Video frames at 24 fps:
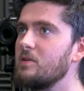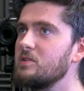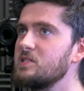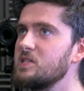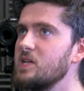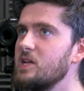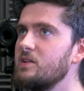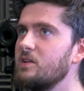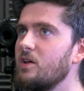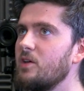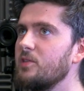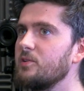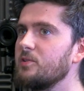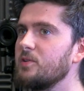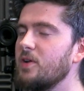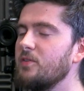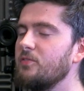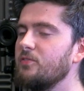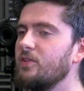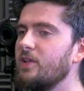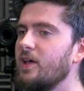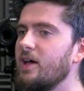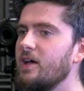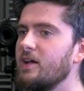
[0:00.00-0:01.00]
would say another red
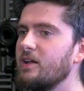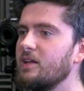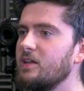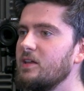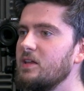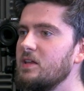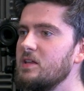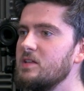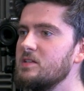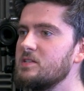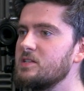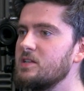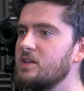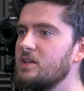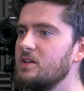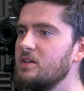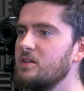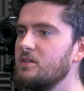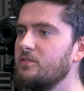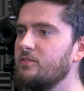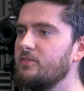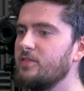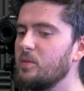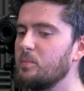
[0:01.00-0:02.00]
flag is
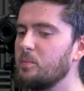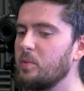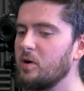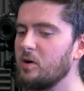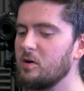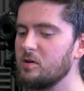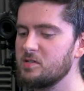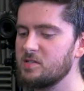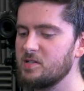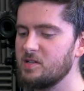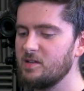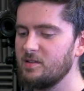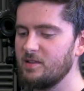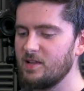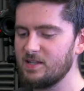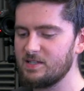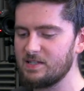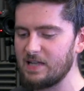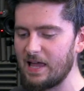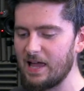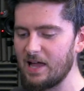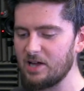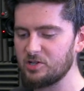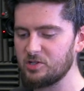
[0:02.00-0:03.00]
if the person that's
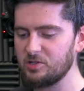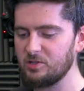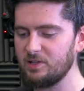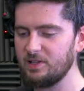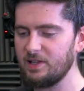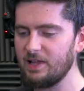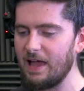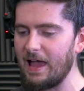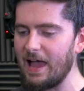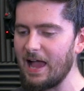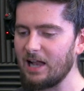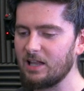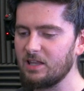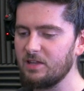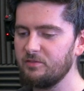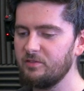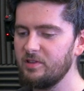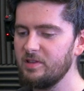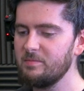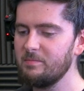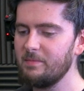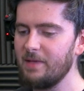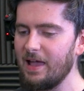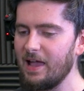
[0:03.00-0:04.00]
actually
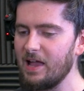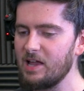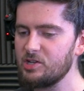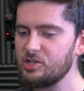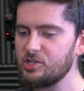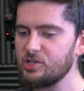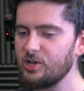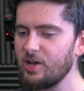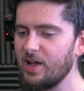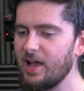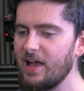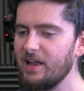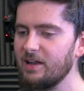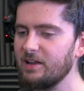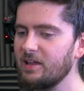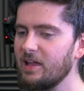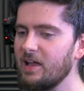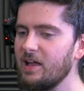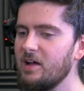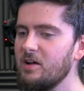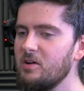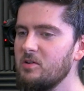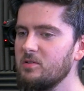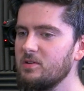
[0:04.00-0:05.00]
actively managing your ad
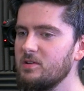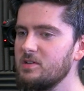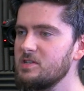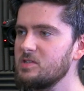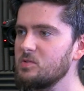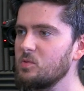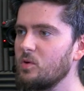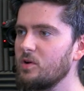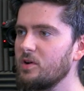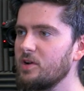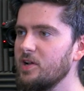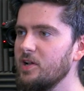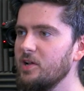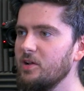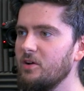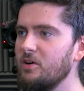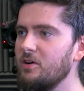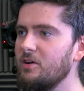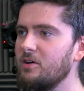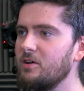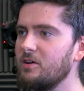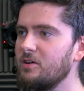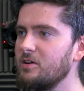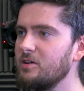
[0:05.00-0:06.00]
account is working
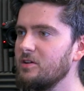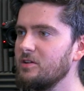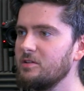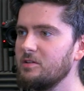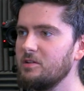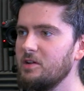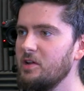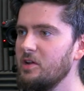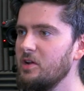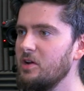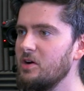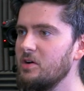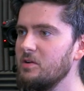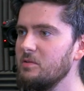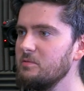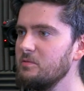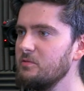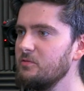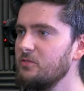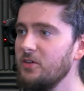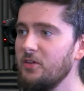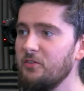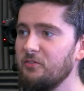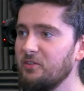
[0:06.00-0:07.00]
on,
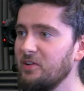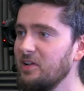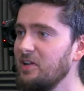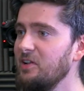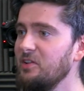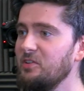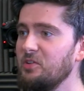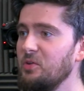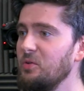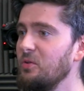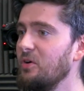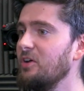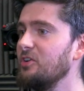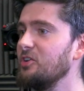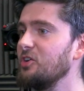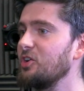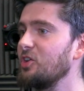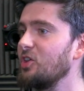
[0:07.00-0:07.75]
50 to 100